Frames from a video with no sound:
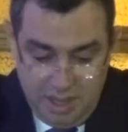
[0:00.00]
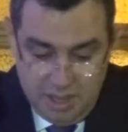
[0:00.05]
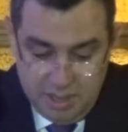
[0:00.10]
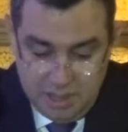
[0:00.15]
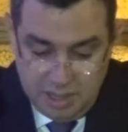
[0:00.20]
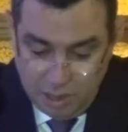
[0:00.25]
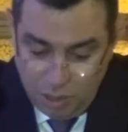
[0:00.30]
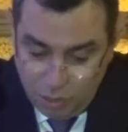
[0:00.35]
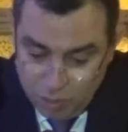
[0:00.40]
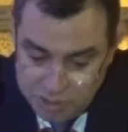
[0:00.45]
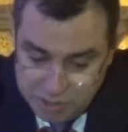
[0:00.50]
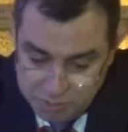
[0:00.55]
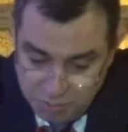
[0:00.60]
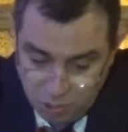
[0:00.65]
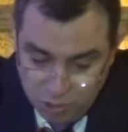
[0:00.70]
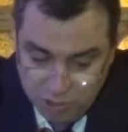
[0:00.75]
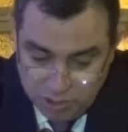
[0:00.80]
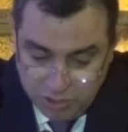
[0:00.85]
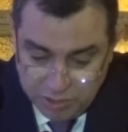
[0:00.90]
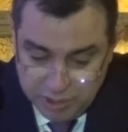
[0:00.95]
the lowest
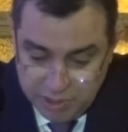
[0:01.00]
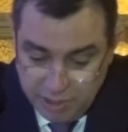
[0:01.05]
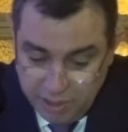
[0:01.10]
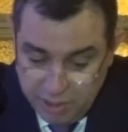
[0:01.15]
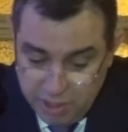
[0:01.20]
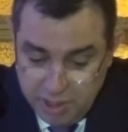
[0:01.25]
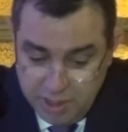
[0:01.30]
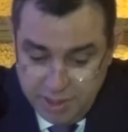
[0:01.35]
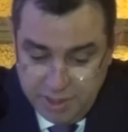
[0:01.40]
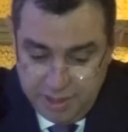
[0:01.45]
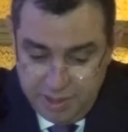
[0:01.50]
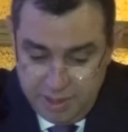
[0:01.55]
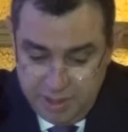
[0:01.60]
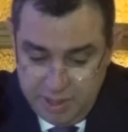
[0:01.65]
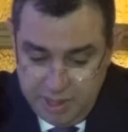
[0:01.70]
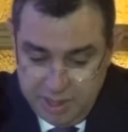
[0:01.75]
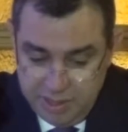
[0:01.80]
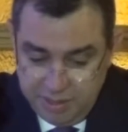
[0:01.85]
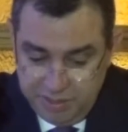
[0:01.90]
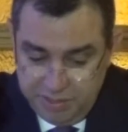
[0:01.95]
point on Earth
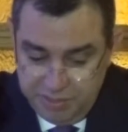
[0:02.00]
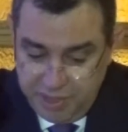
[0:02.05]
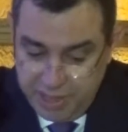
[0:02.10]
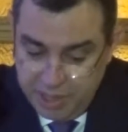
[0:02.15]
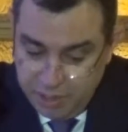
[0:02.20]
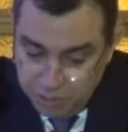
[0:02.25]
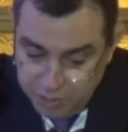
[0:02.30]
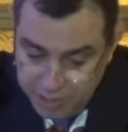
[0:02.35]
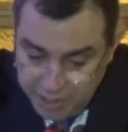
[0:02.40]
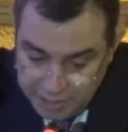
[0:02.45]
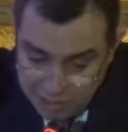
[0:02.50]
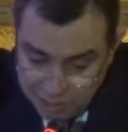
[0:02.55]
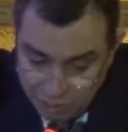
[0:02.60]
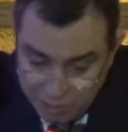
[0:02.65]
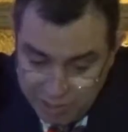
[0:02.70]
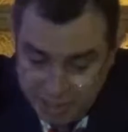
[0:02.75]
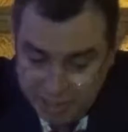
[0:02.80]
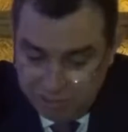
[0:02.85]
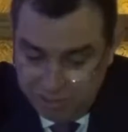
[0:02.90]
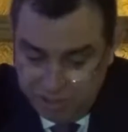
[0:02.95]
in this very unique
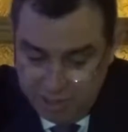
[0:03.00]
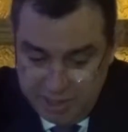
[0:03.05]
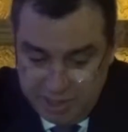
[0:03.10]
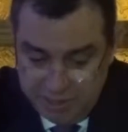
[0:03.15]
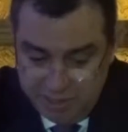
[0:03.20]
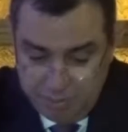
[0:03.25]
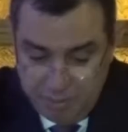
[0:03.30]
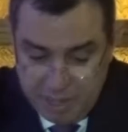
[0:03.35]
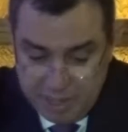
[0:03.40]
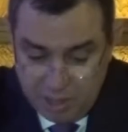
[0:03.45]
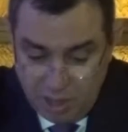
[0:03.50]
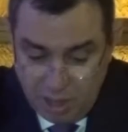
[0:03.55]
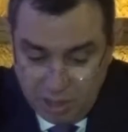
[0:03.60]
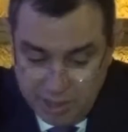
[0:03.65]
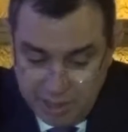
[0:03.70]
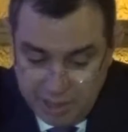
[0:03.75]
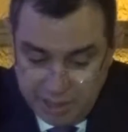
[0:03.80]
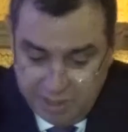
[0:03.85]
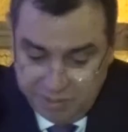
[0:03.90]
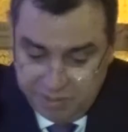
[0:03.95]
location, as my
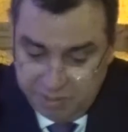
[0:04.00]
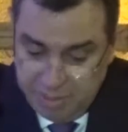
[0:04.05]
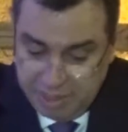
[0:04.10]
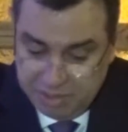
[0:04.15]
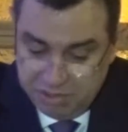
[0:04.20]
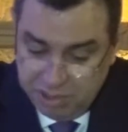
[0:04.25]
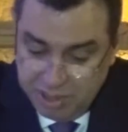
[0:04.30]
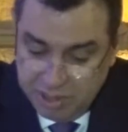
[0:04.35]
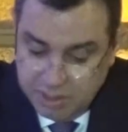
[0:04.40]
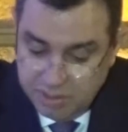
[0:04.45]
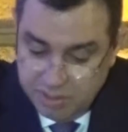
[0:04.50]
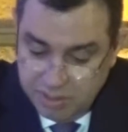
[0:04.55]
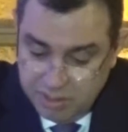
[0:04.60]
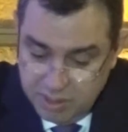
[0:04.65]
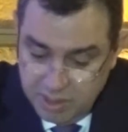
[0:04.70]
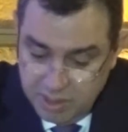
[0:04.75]
colleague has mentioned,